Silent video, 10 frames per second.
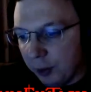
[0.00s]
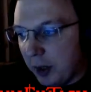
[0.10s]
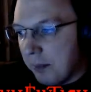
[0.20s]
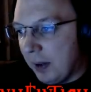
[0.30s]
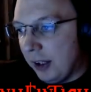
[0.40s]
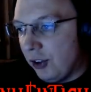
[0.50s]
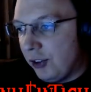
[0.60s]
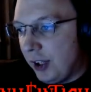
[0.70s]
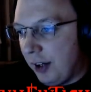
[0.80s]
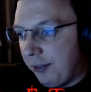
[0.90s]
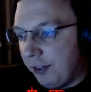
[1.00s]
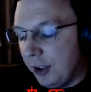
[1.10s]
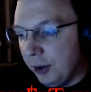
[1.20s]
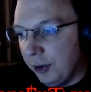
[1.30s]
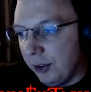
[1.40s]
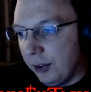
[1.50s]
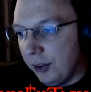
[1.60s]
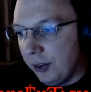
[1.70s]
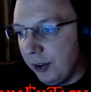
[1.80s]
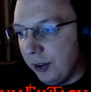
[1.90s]
read my stuff, knows
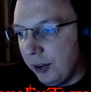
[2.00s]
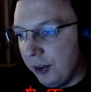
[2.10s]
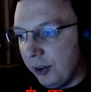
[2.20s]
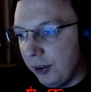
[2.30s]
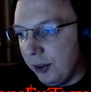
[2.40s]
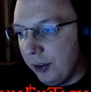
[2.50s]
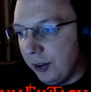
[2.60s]
that I'm gonna